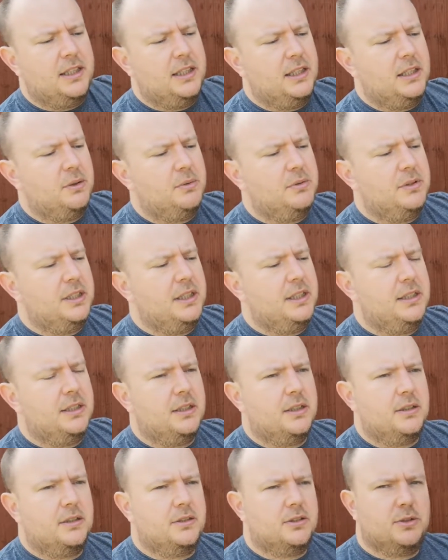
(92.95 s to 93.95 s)
think they were in
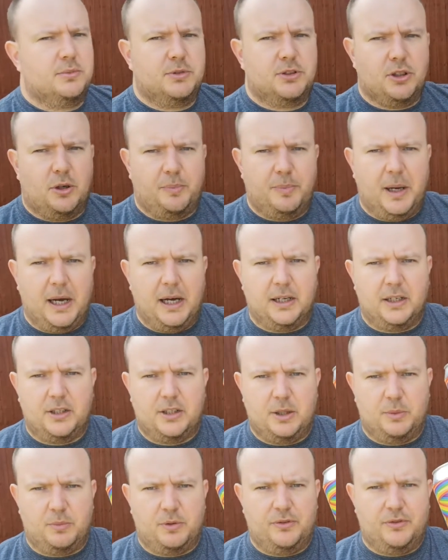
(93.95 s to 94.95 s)
some sort of
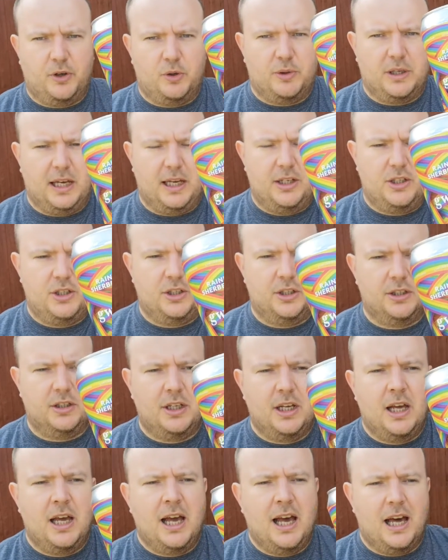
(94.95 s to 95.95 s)
partnership with Vocation.
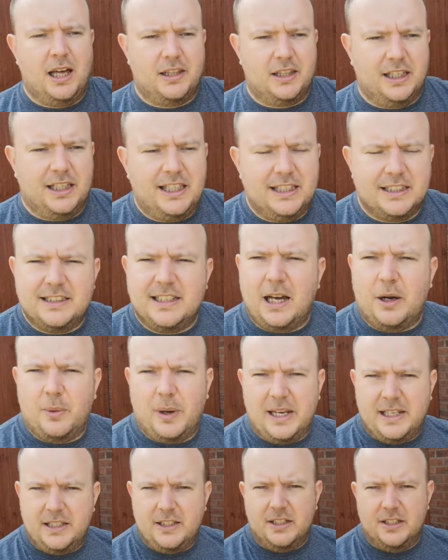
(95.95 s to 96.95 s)
I think it's now
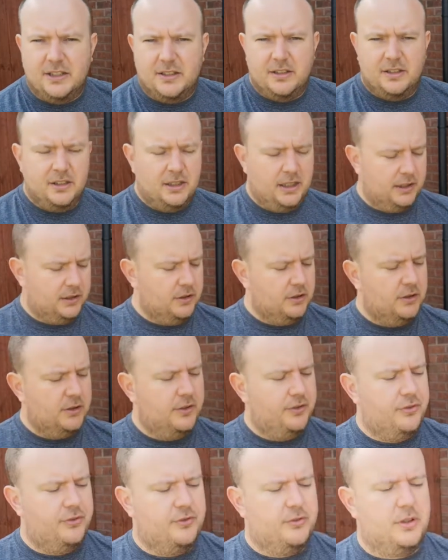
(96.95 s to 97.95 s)
ended. I don't know
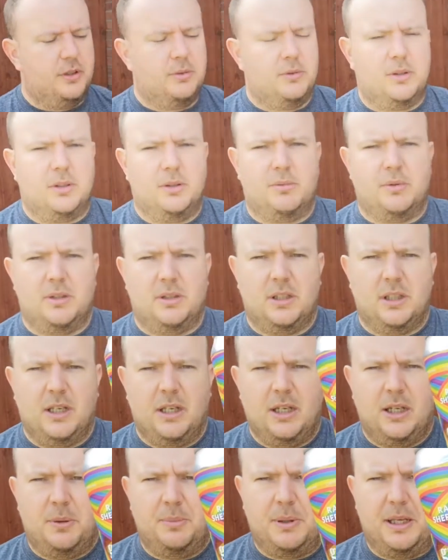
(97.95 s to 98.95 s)
if they were
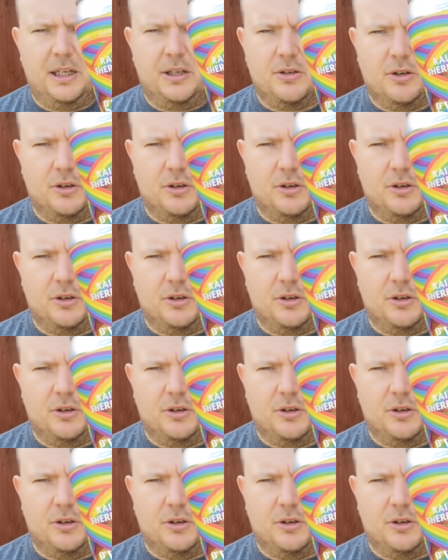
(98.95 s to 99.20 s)
being